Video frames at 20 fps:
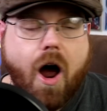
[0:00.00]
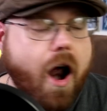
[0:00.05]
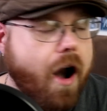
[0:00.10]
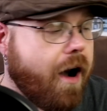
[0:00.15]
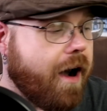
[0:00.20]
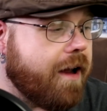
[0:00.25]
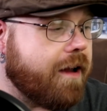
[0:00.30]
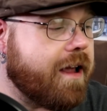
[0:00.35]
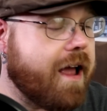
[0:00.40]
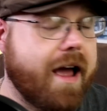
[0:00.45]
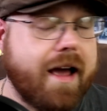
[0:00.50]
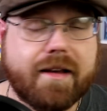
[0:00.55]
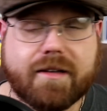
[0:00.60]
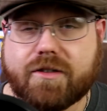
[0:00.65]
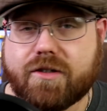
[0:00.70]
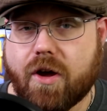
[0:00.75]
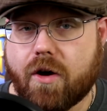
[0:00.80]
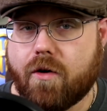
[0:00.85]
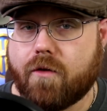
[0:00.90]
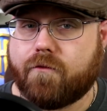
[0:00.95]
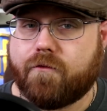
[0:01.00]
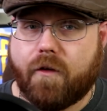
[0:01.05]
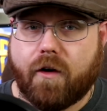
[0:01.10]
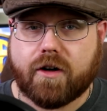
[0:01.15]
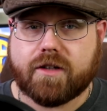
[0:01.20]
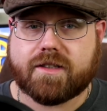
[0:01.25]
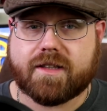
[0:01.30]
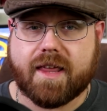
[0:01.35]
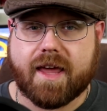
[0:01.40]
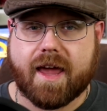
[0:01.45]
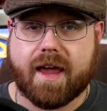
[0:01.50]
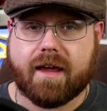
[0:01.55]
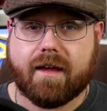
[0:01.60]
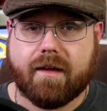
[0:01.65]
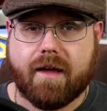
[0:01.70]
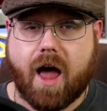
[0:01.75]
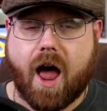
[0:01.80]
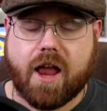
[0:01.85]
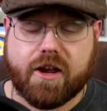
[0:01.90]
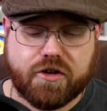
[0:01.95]
All right, guys. So first
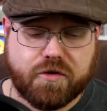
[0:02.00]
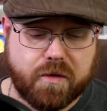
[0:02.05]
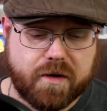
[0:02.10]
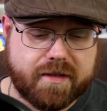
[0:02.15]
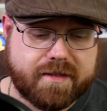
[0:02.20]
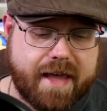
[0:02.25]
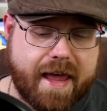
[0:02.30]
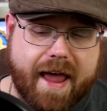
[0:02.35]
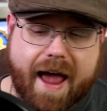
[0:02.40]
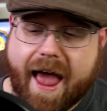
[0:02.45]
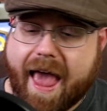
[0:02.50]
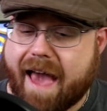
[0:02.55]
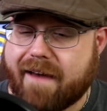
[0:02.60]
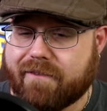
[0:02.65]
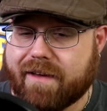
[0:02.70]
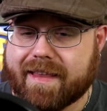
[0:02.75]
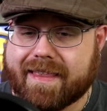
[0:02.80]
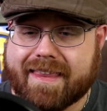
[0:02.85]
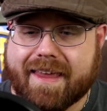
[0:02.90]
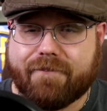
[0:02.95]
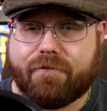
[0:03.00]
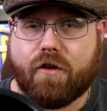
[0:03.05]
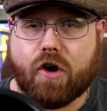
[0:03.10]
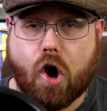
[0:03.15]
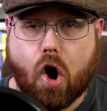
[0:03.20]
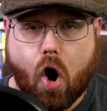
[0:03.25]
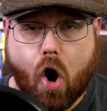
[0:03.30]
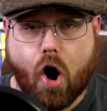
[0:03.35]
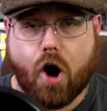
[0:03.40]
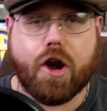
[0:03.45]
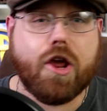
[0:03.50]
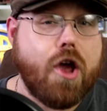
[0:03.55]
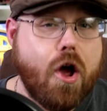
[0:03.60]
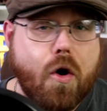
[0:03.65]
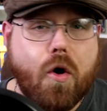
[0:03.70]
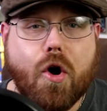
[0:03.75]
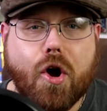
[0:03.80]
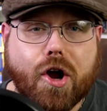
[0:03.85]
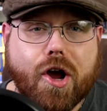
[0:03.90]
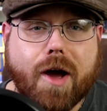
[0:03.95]
thing, I just want to say I have a different
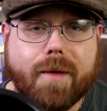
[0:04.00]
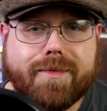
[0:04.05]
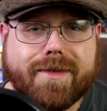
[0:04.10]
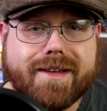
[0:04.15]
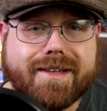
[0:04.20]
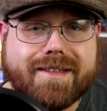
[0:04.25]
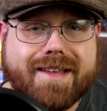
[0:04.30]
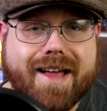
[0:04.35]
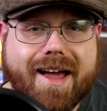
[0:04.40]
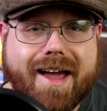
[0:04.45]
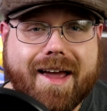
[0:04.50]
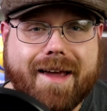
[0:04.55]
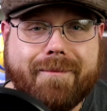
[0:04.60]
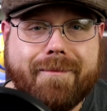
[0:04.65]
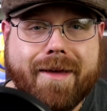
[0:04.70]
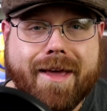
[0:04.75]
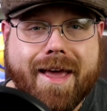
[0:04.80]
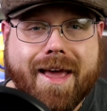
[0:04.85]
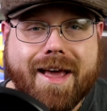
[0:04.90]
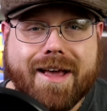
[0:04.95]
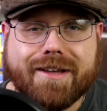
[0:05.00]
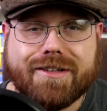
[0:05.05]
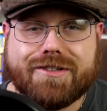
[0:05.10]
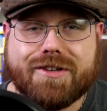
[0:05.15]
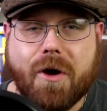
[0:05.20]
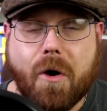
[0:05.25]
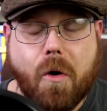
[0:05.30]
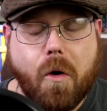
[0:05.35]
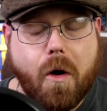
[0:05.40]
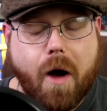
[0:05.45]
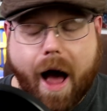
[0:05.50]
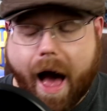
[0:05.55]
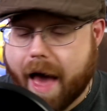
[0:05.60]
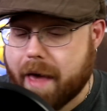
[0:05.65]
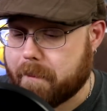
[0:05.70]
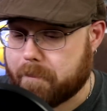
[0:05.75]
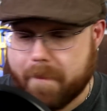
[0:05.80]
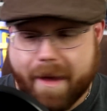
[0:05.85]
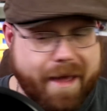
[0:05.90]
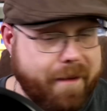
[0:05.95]
audio hookup this time. So
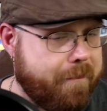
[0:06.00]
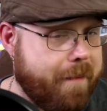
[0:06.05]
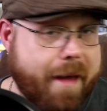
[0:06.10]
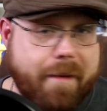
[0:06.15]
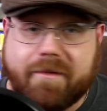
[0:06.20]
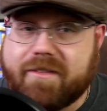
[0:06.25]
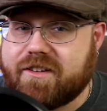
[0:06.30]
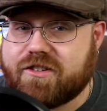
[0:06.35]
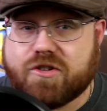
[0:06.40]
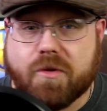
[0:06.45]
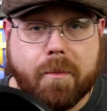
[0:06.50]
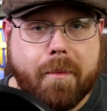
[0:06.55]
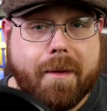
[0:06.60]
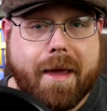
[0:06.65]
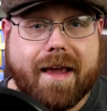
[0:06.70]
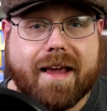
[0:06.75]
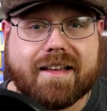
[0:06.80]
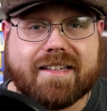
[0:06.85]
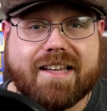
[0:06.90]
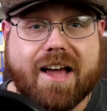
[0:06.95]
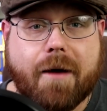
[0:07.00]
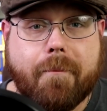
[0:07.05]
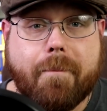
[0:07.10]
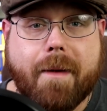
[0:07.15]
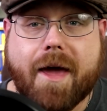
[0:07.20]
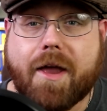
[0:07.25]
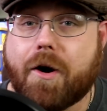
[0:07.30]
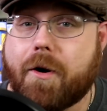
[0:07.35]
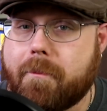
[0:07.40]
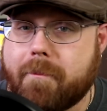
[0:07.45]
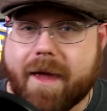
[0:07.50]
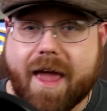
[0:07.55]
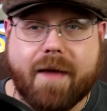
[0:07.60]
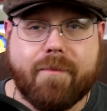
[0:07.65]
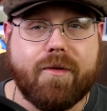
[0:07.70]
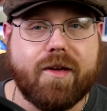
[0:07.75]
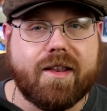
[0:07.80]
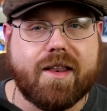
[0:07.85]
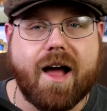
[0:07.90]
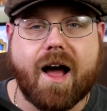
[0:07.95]
maybe this will make it sound better.
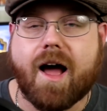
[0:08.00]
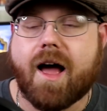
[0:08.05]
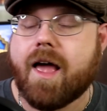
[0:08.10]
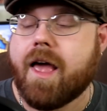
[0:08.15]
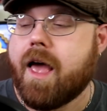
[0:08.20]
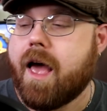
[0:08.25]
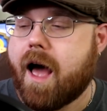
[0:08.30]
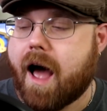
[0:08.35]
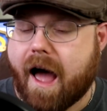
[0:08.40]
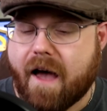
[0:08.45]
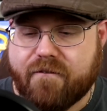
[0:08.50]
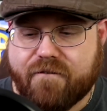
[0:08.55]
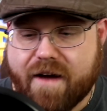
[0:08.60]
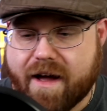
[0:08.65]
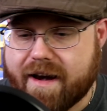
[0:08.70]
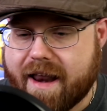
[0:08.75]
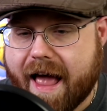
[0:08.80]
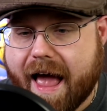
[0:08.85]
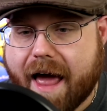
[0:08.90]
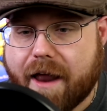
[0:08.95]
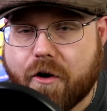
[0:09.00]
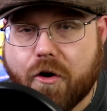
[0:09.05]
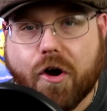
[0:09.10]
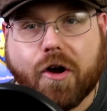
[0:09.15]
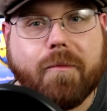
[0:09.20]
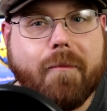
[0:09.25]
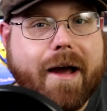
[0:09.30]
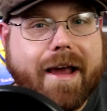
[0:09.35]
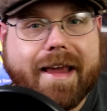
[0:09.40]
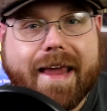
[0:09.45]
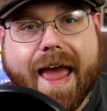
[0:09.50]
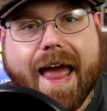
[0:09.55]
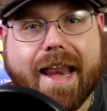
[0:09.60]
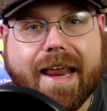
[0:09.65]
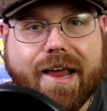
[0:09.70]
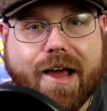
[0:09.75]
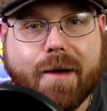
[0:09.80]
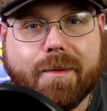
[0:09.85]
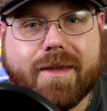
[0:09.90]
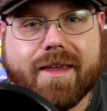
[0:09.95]
Maybe not. I found out how to hook my
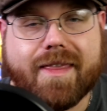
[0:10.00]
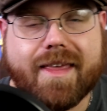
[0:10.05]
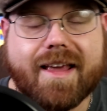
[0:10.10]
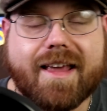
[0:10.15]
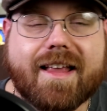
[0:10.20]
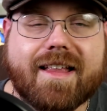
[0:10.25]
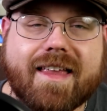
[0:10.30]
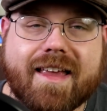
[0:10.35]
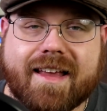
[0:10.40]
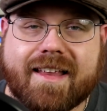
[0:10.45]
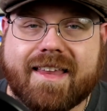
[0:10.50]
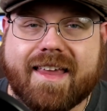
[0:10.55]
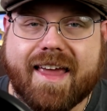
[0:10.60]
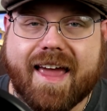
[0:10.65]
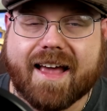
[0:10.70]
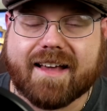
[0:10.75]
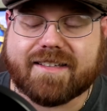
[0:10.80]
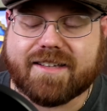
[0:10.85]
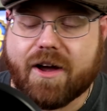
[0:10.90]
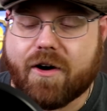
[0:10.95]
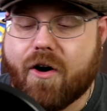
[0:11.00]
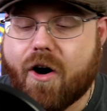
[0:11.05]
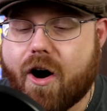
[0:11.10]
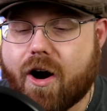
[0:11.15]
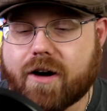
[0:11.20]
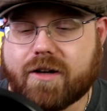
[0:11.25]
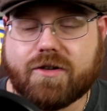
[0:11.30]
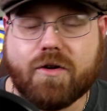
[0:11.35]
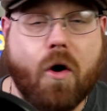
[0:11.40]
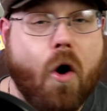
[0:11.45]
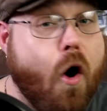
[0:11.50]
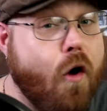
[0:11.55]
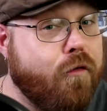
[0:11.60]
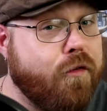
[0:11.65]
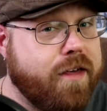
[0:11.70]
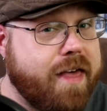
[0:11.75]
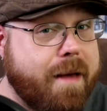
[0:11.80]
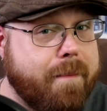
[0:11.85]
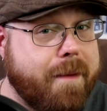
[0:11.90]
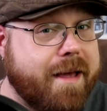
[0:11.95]
Yeti up to the DSLR. So
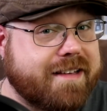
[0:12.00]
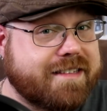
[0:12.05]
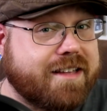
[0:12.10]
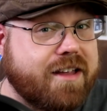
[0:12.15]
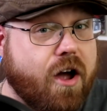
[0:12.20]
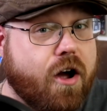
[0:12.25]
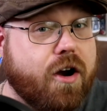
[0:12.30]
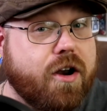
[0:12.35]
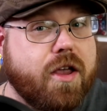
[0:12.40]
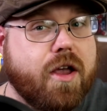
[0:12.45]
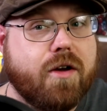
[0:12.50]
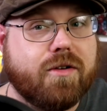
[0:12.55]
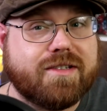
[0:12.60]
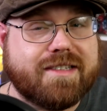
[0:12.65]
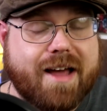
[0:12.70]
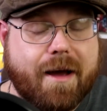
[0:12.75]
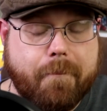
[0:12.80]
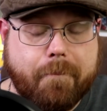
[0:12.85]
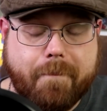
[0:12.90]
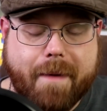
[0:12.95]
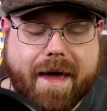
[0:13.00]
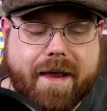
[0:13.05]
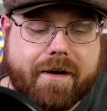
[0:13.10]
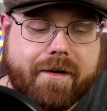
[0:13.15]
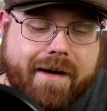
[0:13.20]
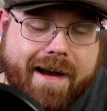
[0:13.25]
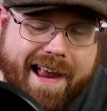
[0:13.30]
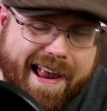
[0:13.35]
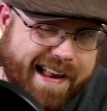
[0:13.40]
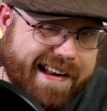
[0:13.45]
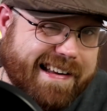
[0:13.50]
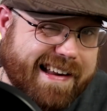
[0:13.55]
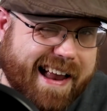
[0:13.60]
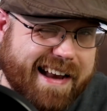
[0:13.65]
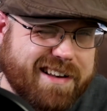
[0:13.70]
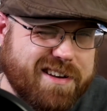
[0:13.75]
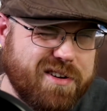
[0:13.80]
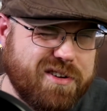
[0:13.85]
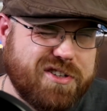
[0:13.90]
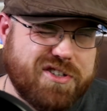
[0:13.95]
hopefully that makes the audio sound better.
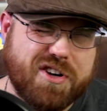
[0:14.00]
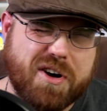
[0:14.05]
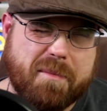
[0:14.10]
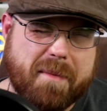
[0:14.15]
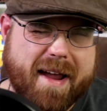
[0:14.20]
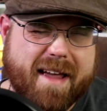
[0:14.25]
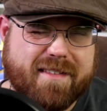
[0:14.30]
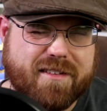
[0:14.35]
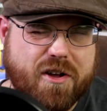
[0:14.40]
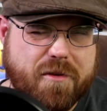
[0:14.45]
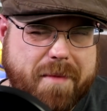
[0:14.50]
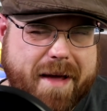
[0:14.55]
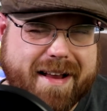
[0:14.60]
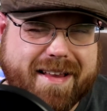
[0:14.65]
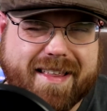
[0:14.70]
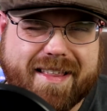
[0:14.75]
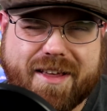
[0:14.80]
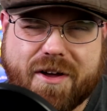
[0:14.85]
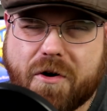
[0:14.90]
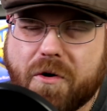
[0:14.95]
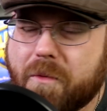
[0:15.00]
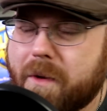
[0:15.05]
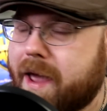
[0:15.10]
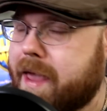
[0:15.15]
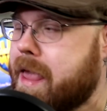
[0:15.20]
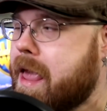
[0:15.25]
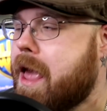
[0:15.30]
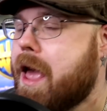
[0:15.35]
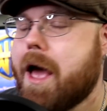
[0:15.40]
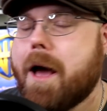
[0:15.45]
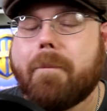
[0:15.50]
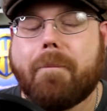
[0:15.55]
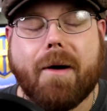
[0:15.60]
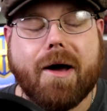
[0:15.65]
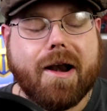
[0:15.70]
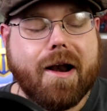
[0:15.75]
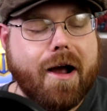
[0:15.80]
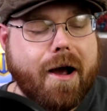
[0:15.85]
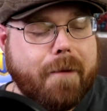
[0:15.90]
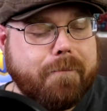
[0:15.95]
Not too sure. Might have to go back to the old way.
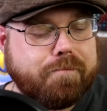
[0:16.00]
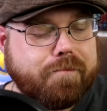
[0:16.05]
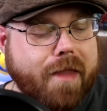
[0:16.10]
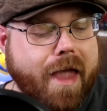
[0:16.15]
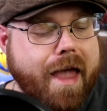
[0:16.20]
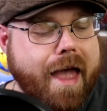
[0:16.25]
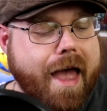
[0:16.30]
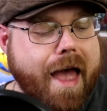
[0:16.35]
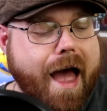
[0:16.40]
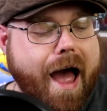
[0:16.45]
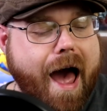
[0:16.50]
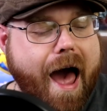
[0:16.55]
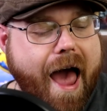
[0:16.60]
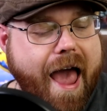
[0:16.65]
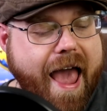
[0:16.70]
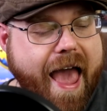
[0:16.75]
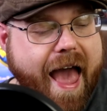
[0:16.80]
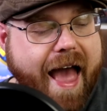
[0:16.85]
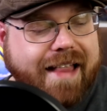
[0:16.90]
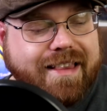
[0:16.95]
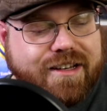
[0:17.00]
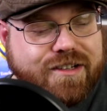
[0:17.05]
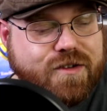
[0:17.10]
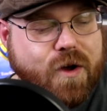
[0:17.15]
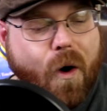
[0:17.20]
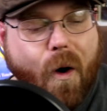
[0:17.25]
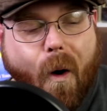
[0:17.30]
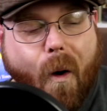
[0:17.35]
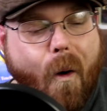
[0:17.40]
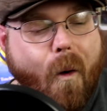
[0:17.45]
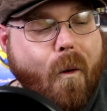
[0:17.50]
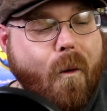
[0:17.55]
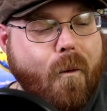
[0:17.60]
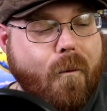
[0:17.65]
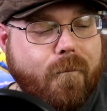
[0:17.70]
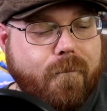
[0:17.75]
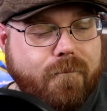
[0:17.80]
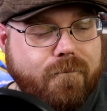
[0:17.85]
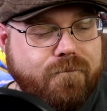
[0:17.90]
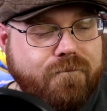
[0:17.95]
But I had this
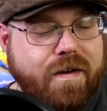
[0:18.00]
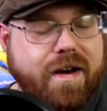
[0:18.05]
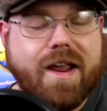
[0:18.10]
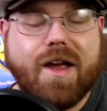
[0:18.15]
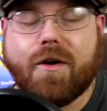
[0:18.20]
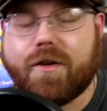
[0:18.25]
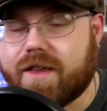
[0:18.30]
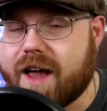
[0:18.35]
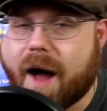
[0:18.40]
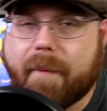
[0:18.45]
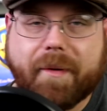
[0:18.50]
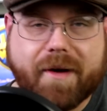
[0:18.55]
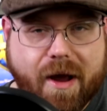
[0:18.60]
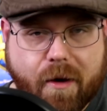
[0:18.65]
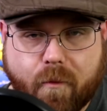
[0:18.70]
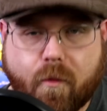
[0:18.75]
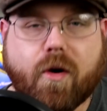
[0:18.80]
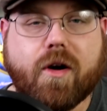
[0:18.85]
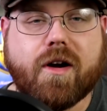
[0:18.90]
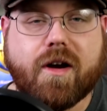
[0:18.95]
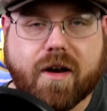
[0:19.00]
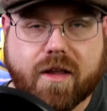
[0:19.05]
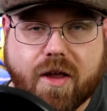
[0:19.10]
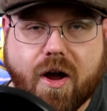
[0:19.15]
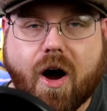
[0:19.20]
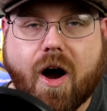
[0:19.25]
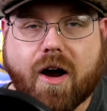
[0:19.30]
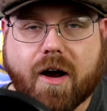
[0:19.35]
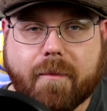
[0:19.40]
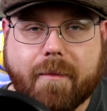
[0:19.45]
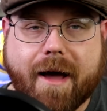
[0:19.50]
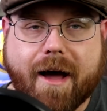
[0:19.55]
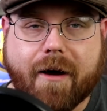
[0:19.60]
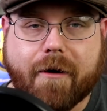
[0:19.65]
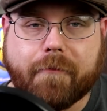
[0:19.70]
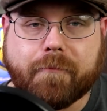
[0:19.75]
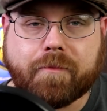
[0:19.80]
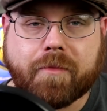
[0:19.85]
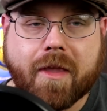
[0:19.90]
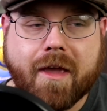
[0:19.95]
whole video topic I wanted to talk
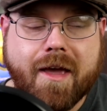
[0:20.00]
about.